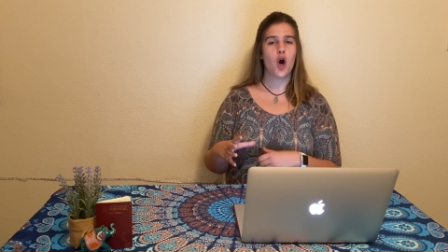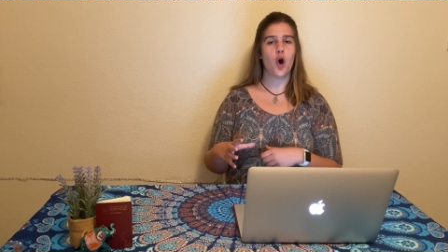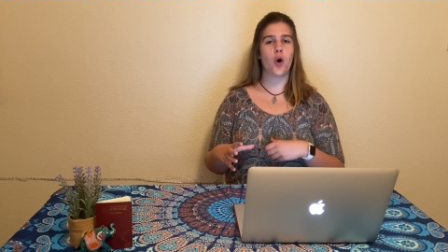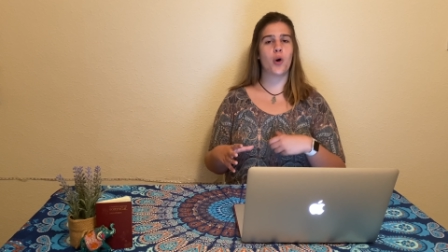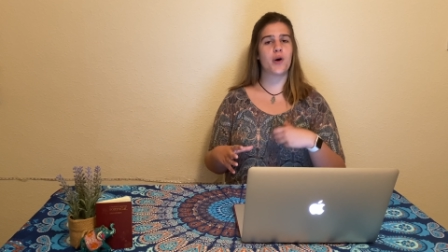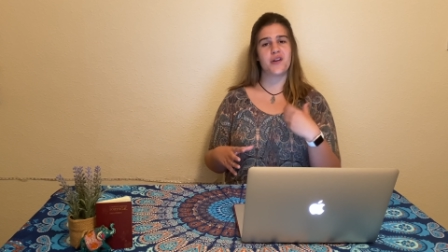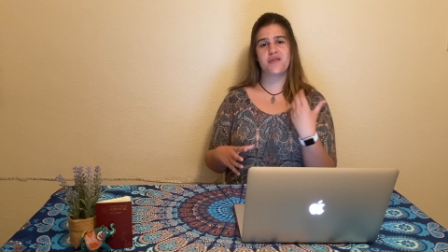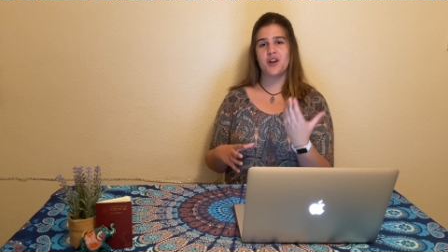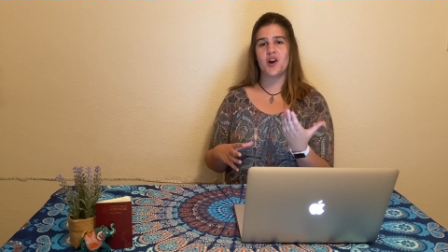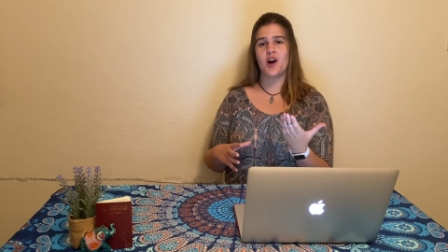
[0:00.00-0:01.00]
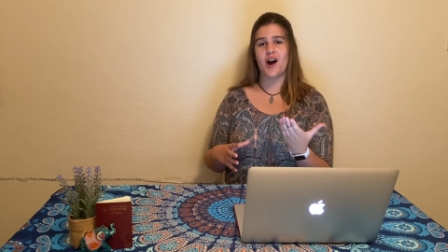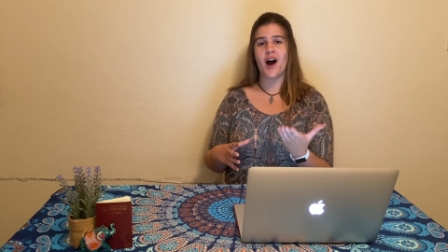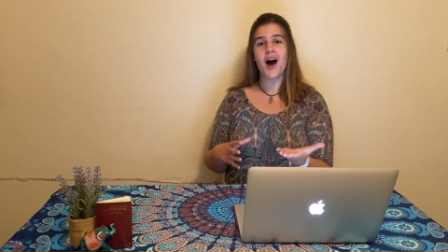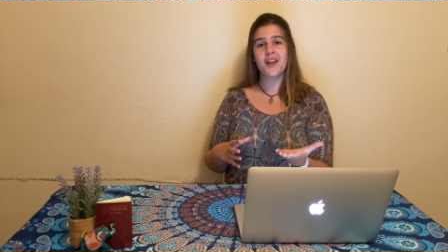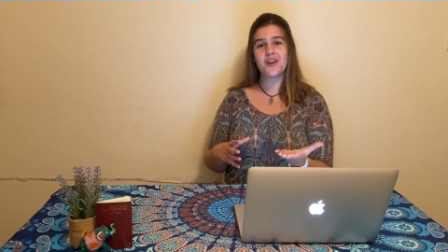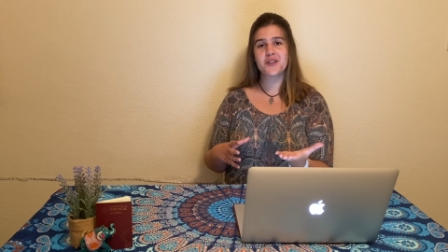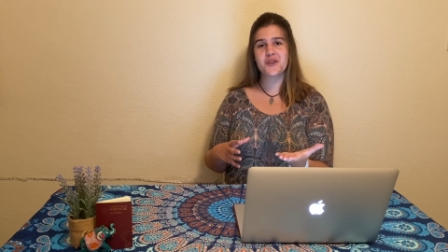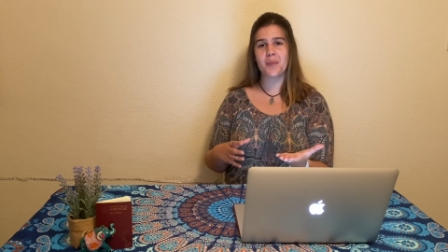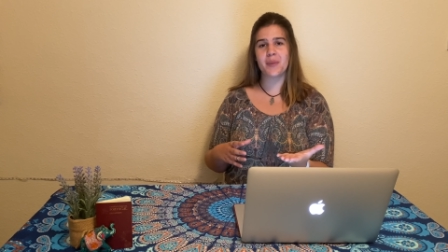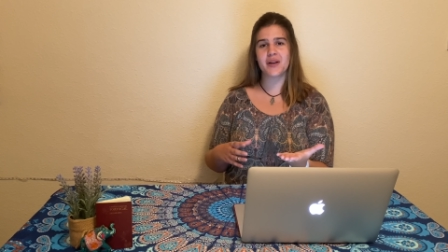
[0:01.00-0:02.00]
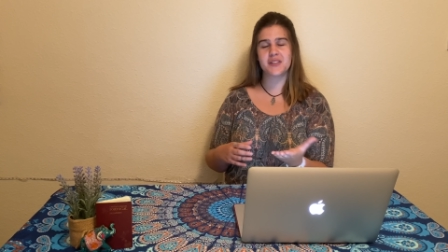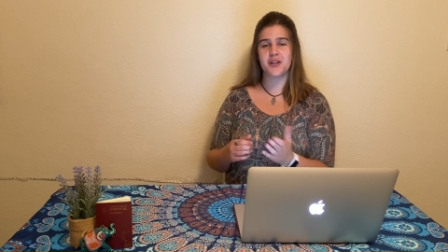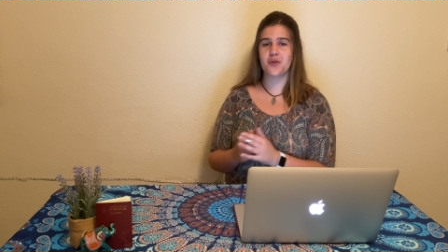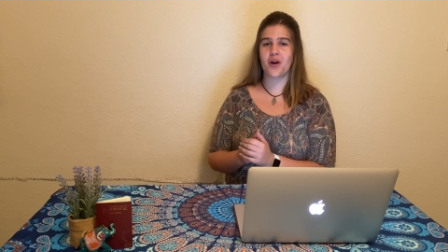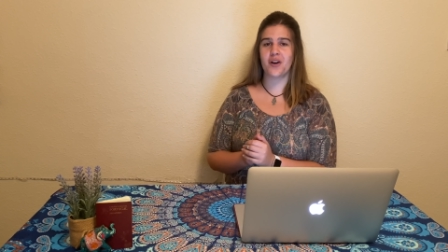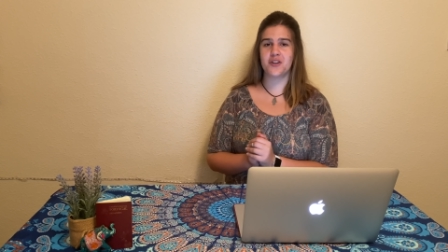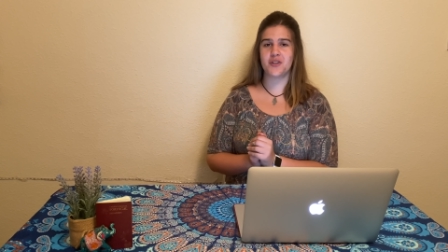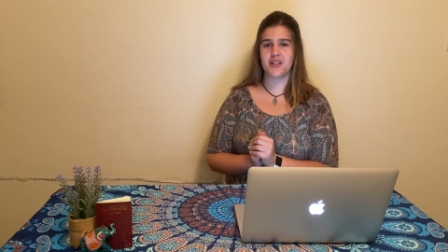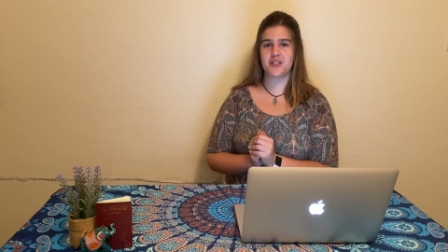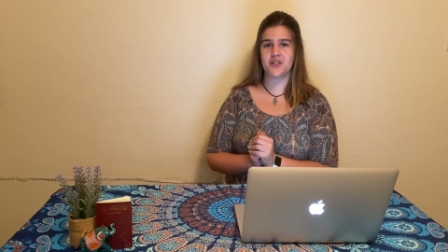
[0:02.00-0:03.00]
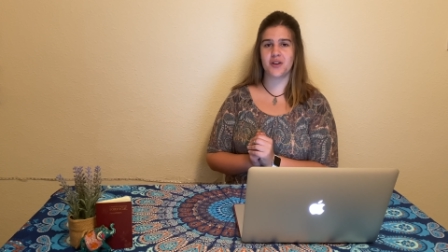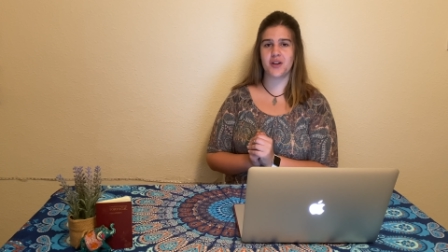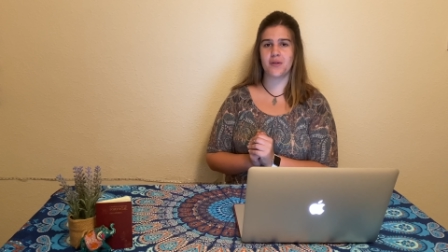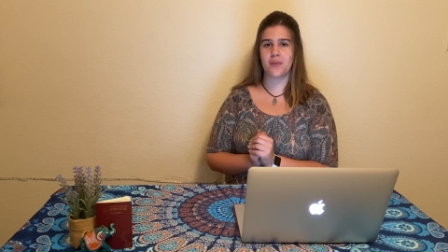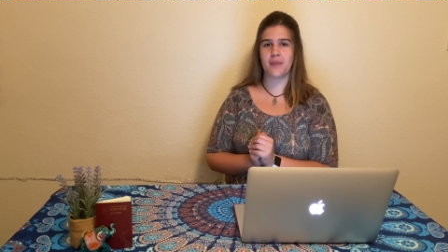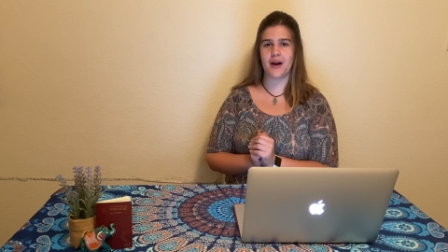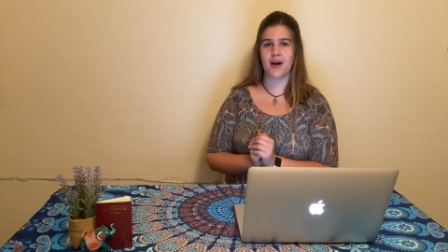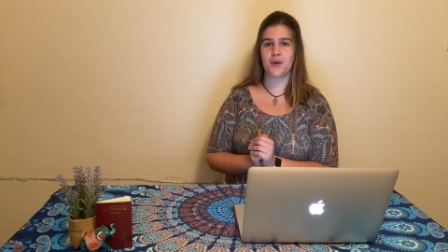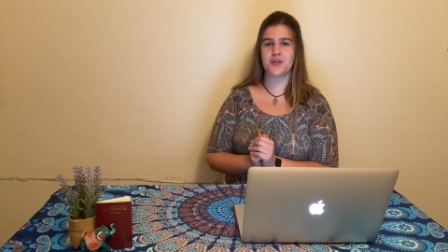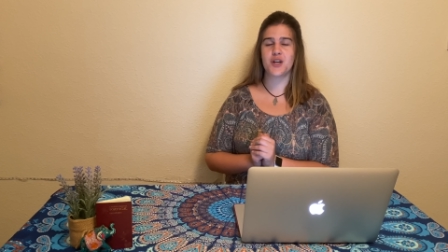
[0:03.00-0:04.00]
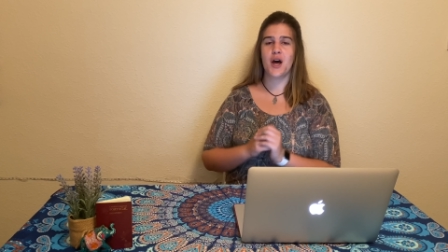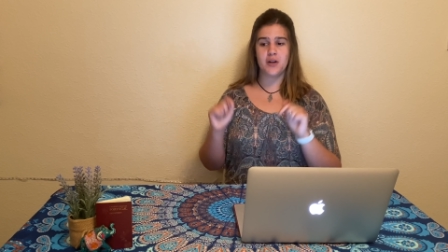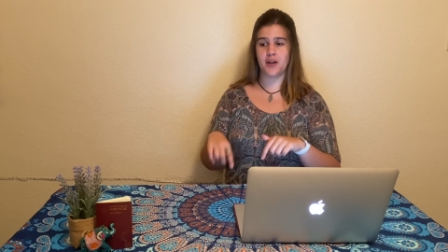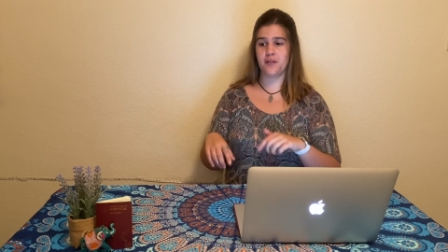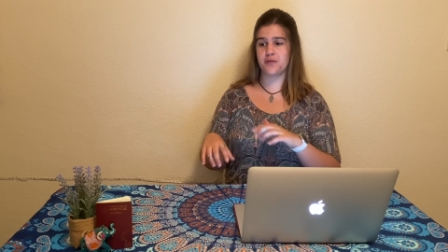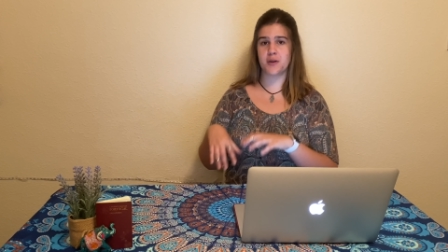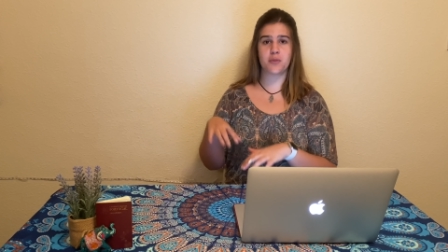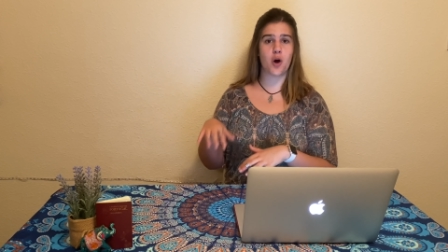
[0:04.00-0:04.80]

or if there are other topics that you are interested to hear about, leave some